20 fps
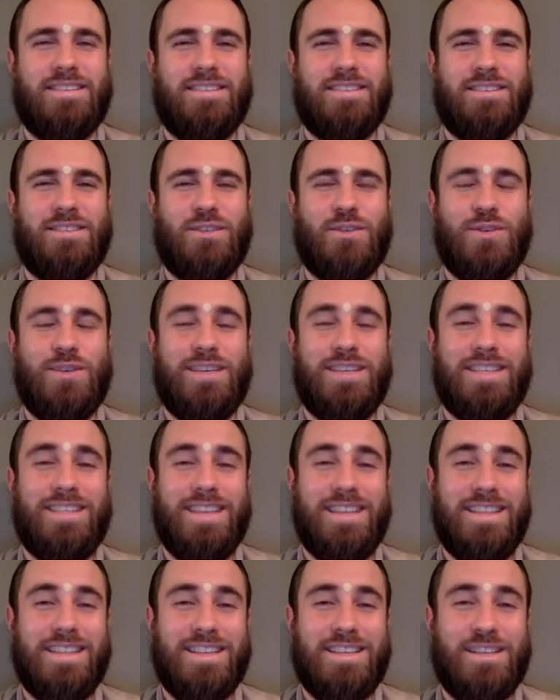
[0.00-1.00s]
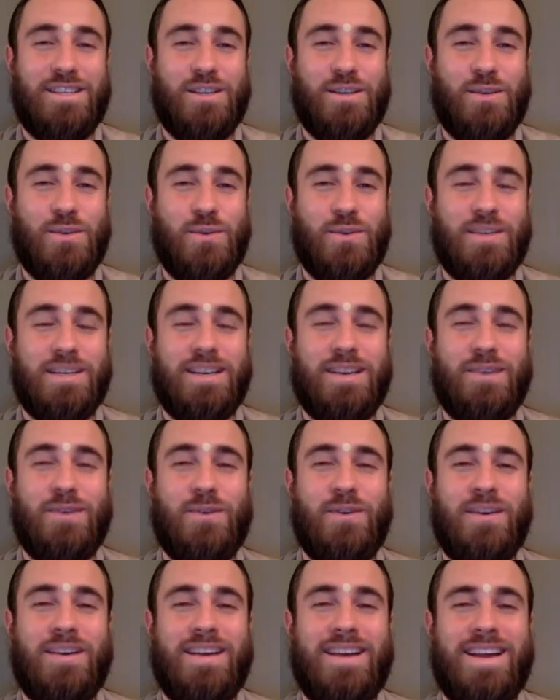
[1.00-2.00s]
So it is said that she looked at
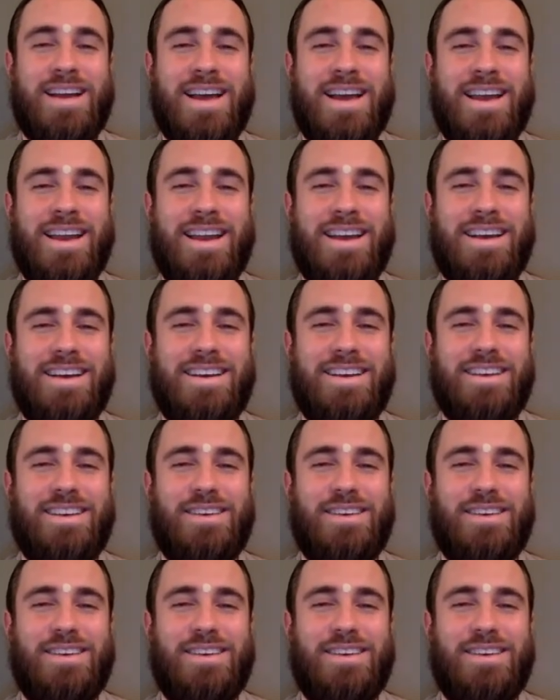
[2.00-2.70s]
Lord Narayana,